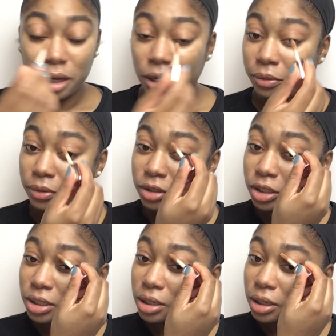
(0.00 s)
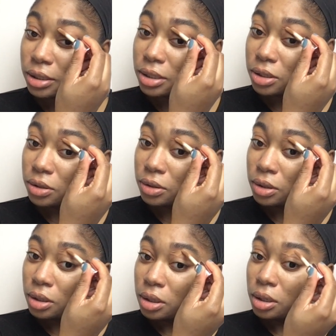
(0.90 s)
and we're just going to
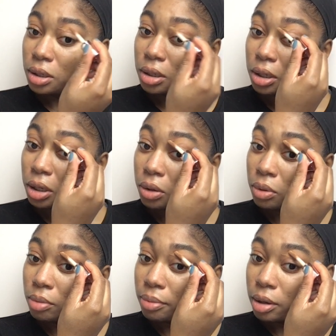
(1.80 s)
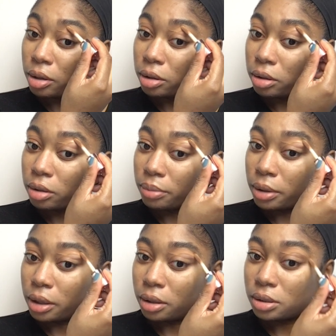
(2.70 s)
go up under the
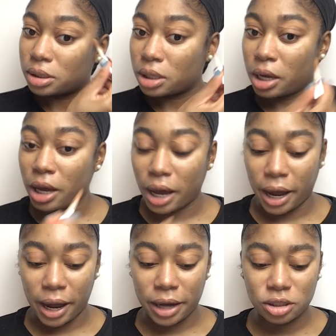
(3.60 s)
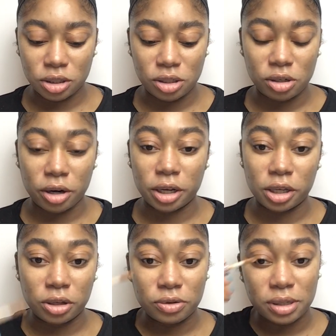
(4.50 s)
brows. I actually started
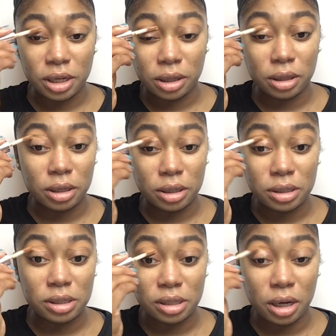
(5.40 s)
using this